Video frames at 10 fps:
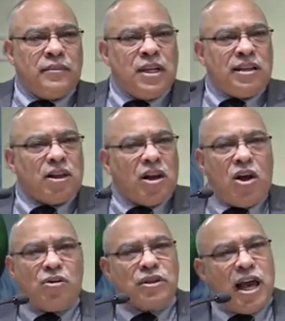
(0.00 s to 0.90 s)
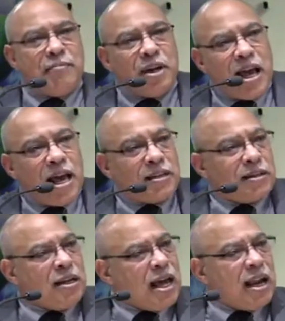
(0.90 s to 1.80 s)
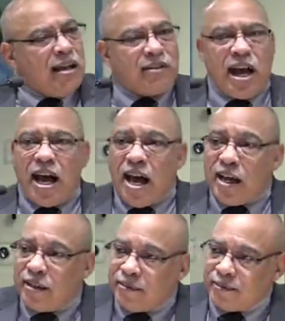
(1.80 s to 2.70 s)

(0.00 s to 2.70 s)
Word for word: That's a long time to not, to not have God.